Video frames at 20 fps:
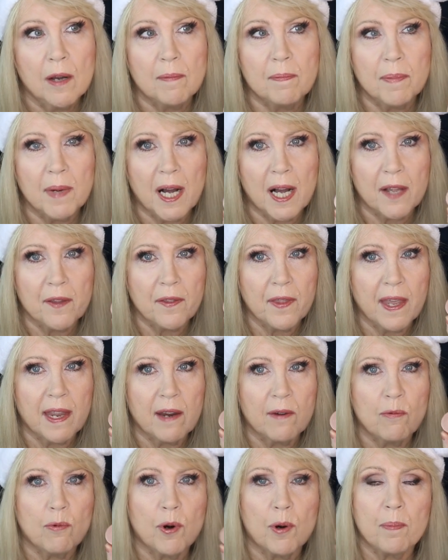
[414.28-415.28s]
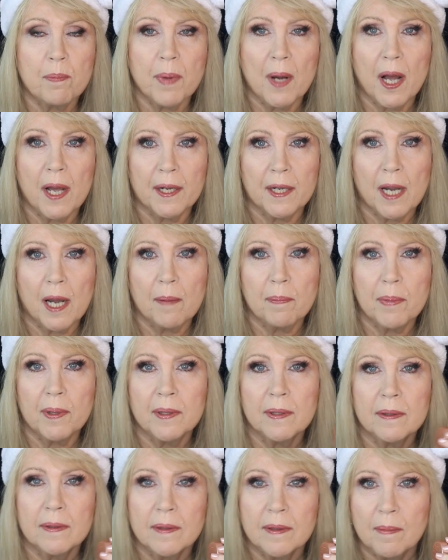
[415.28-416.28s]
but they were bought up
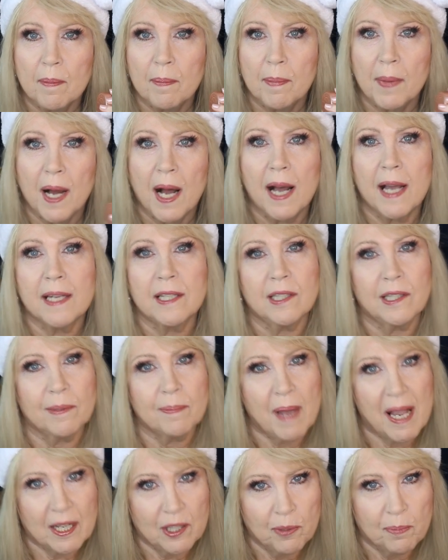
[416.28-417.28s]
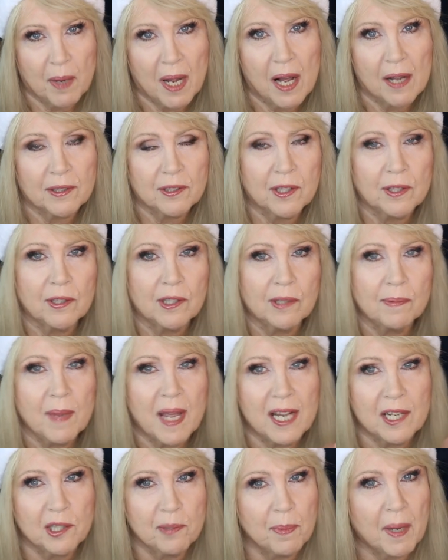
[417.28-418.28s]
by Smashbox, and
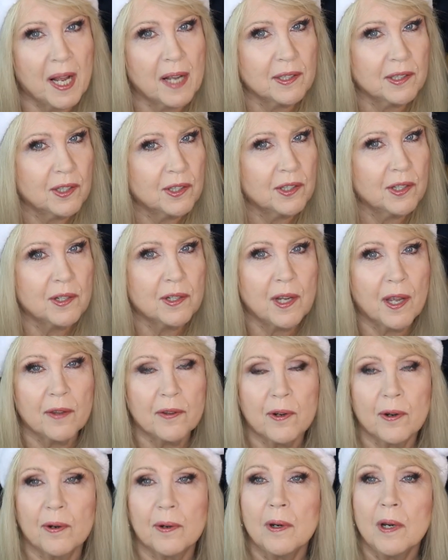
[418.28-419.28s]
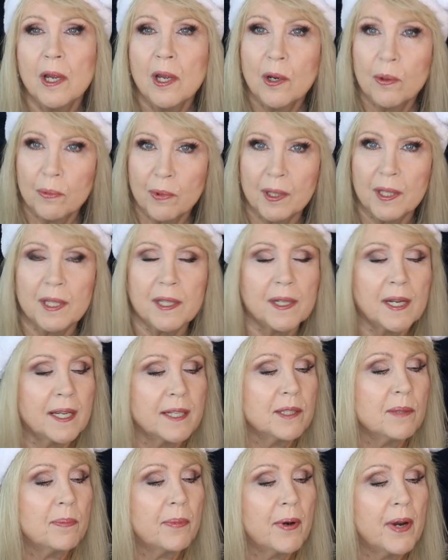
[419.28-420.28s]
Smashbox is another really
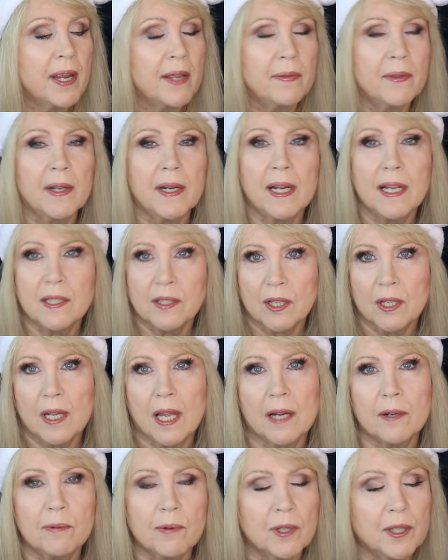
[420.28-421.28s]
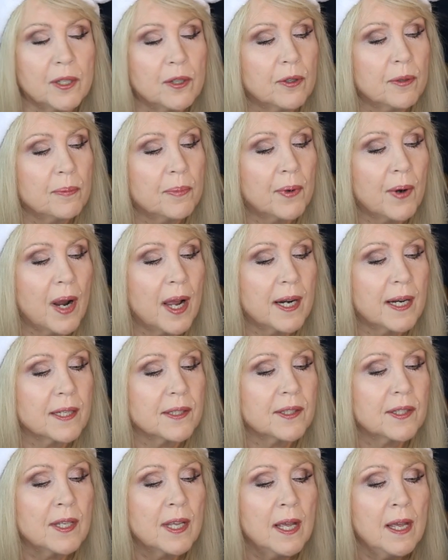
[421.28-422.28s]
nice brand that has a lot of really good
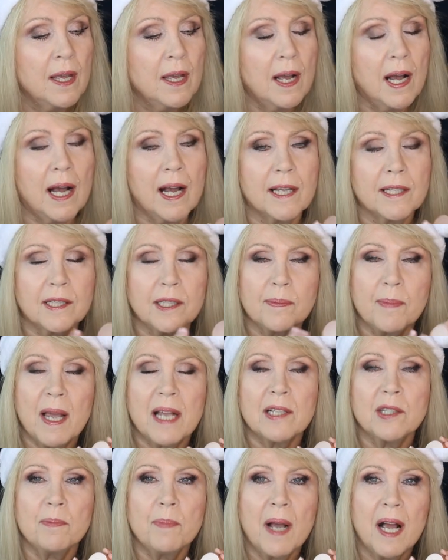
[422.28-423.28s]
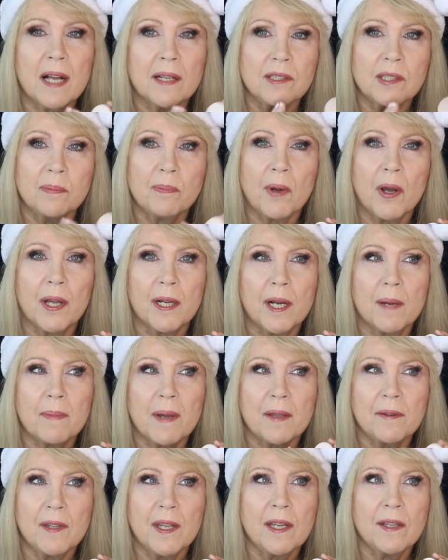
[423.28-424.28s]
products. Smashbox bought up,
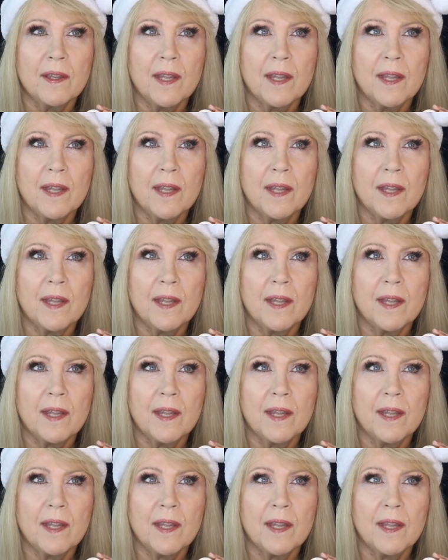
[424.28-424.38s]
I think